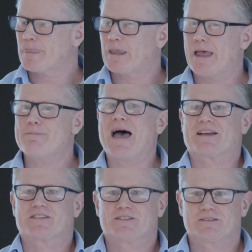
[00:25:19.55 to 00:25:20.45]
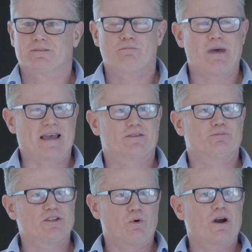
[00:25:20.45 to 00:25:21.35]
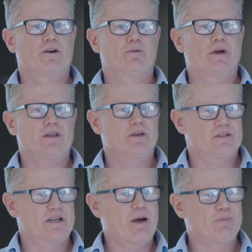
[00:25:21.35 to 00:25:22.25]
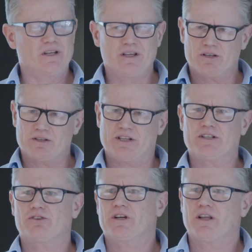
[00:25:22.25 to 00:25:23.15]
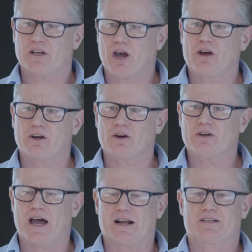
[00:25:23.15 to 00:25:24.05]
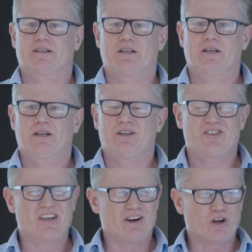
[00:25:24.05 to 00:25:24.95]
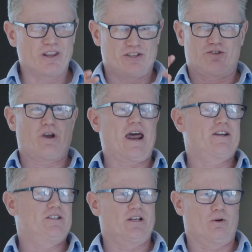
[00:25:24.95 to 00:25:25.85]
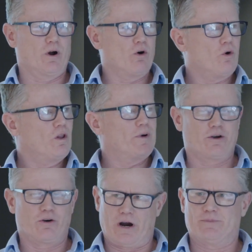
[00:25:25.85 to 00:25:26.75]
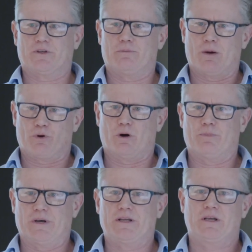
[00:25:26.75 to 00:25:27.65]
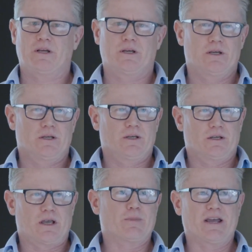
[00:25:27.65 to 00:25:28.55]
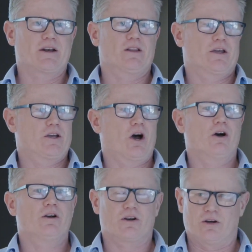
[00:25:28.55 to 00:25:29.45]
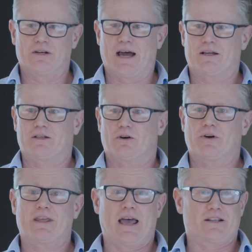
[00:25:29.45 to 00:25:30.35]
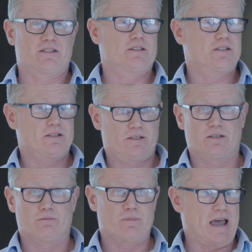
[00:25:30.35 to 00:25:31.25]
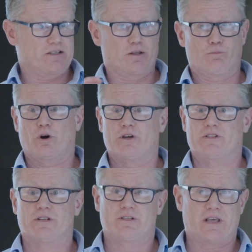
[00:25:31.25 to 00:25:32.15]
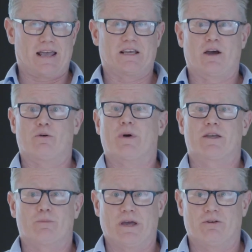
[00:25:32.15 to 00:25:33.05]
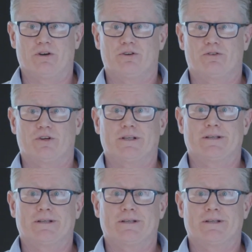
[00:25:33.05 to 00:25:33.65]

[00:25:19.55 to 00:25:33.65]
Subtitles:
Hey, Max, I'm just wondering whether you as a company are a signatory of the Code of Conduct. You see, I've got this strategy. I want all of my grapes on my property coming under the Code of Conduct because I reckon that's the system, that's the process, that's how we make a better industry.